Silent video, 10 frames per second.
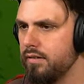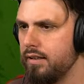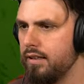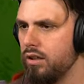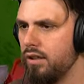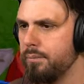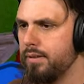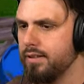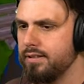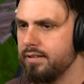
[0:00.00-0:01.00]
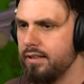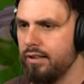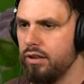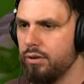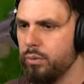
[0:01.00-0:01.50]
Kill all the bugs.
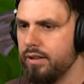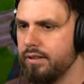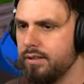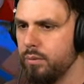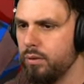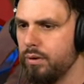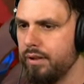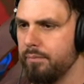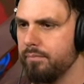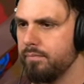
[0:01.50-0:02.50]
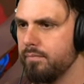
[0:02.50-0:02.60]
Kill all the weeds. We don't want them.